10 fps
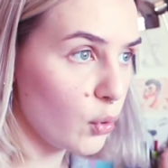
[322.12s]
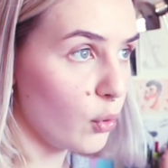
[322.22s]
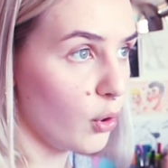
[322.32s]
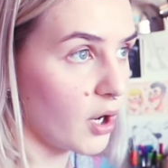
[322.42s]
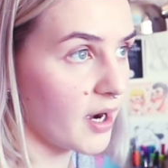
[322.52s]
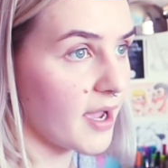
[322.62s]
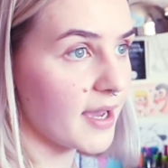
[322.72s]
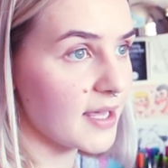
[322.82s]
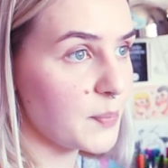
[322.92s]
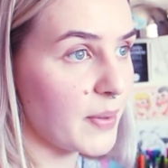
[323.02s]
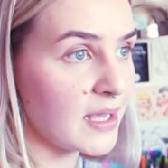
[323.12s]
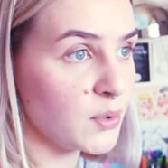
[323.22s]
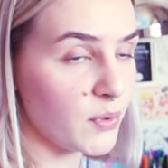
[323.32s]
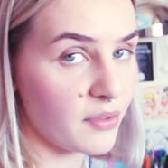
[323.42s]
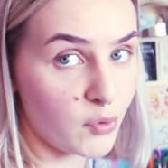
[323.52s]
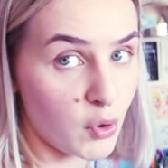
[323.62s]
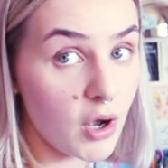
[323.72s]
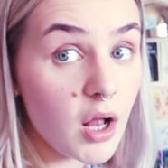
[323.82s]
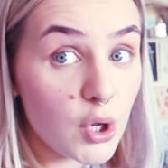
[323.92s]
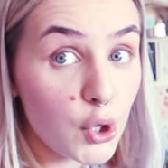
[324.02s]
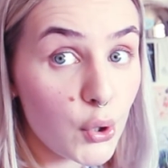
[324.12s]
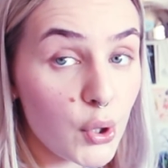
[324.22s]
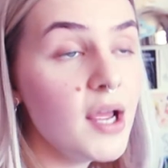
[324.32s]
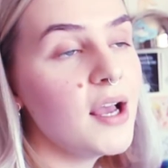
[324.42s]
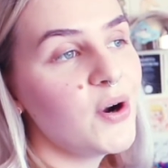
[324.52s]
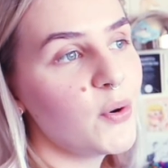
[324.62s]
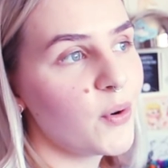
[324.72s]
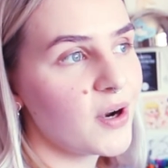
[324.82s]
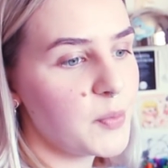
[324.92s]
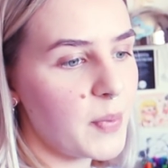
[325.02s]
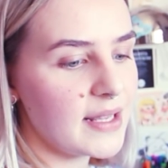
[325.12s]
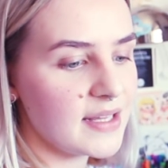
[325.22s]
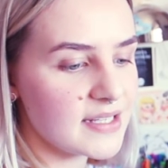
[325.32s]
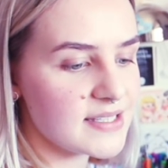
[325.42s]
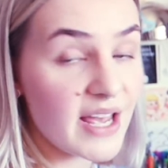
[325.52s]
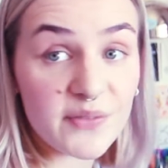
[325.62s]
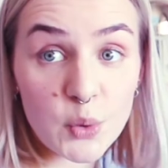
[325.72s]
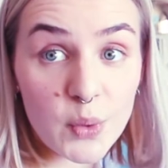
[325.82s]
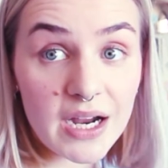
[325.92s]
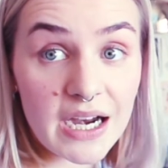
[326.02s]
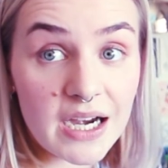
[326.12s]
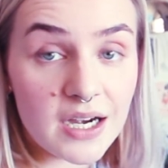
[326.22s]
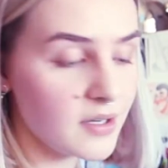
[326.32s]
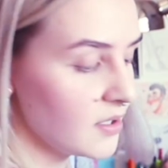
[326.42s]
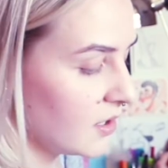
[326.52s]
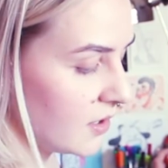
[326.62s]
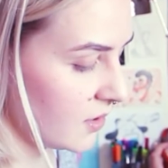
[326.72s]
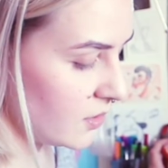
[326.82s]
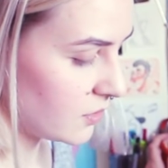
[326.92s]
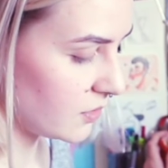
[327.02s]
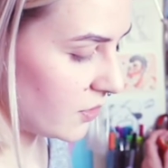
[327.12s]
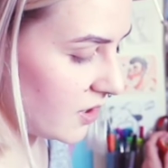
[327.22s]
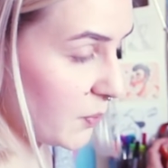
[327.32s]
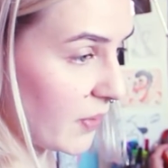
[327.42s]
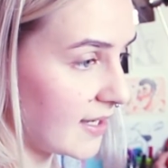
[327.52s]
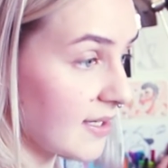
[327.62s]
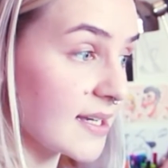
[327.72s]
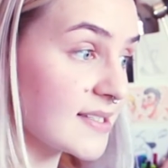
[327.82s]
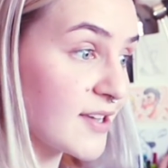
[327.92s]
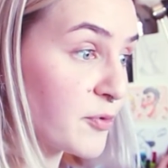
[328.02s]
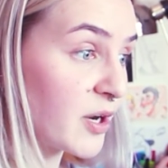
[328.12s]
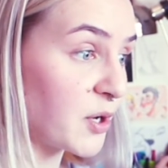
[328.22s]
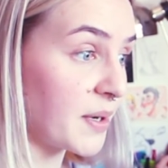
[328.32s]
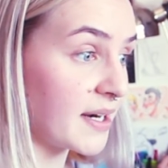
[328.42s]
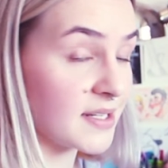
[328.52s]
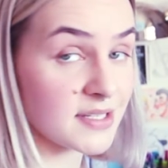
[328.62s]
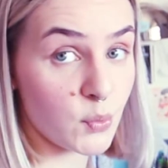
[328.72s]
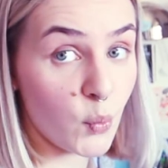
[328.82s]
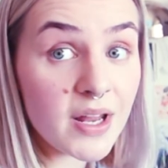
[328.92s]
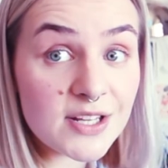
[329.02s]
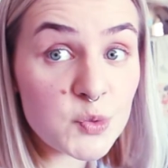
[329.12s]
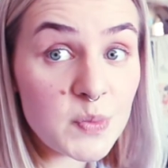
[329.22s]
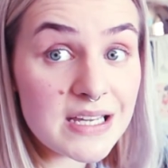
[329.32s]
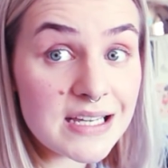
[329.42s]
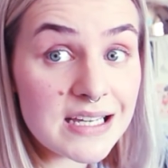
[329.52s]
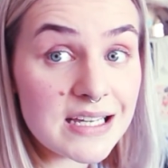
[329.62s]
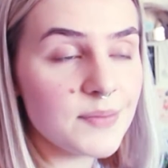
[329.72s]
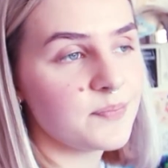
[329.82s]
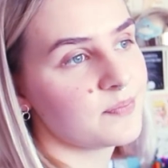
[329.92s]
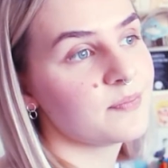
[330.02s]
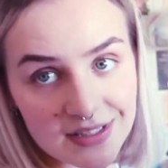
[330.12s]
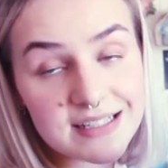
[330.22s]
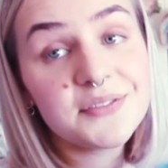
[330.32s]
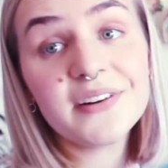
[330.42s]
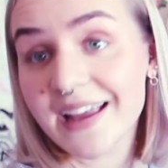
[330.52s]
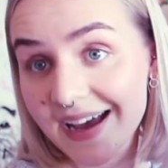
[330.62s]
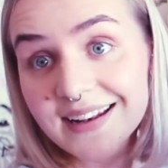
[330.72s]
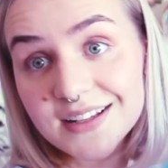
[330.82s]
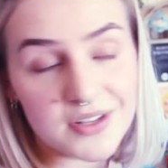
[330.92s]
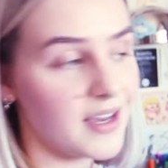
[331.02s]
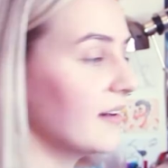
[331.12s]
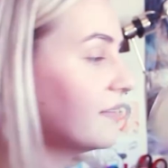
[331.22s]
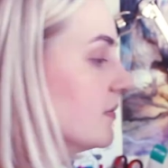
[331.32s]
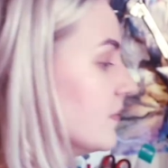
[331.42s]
or I paint with the wrong color, or the paint gets everywhere, or the paint gets somewhere where I doesn't want it to be. It's very handy to have.